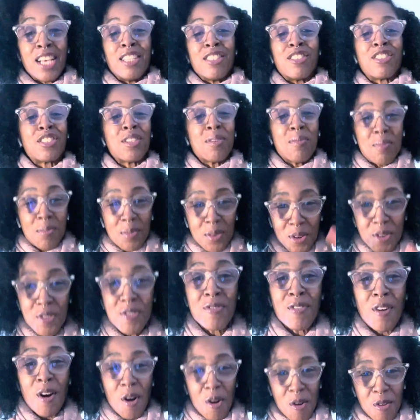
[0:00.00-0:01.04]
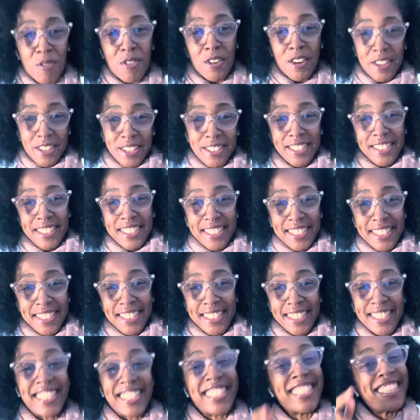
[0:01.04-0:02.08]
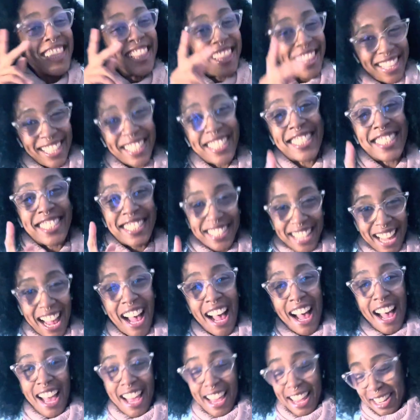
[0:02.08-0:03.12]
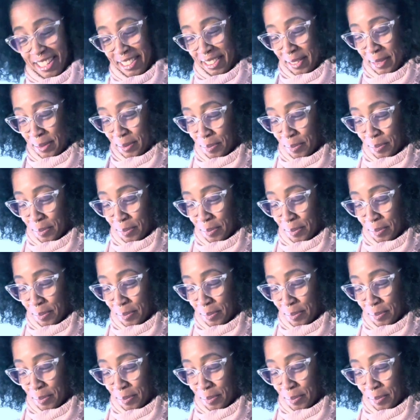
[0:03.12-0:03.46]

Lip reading: To move over to this side,